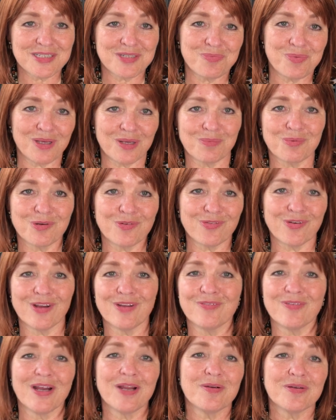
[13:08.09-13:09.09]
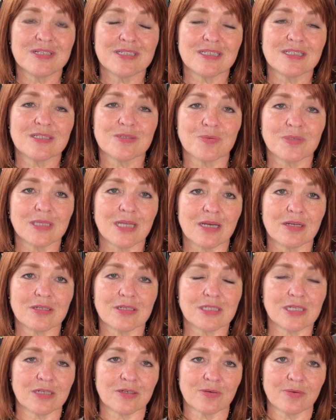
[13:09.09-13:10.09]
to be able to fight viruses
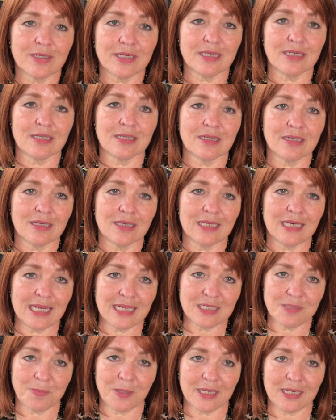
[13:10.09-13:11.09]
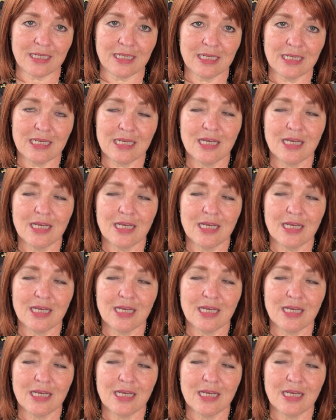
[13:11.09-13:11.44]
without generating an antibody.